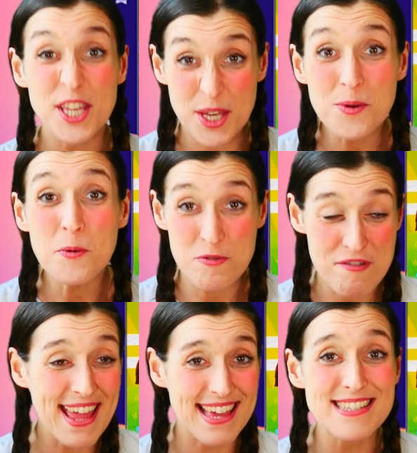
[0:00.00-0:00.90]
You
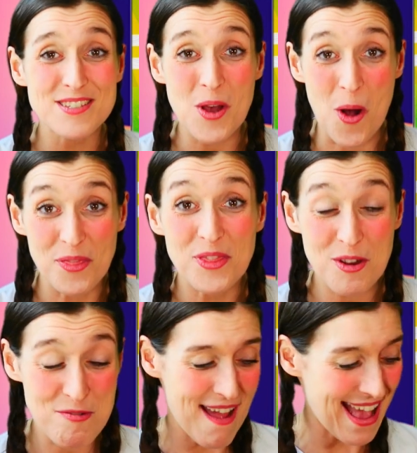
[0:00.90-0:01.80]
grazed on
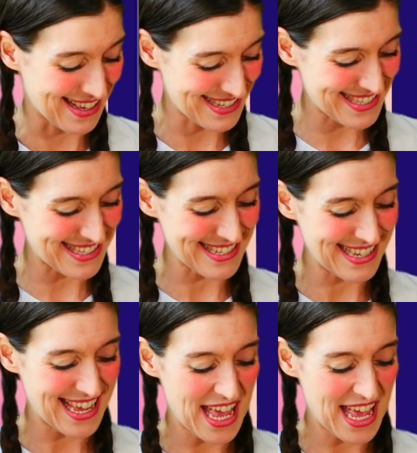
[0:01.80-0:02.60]
the grass.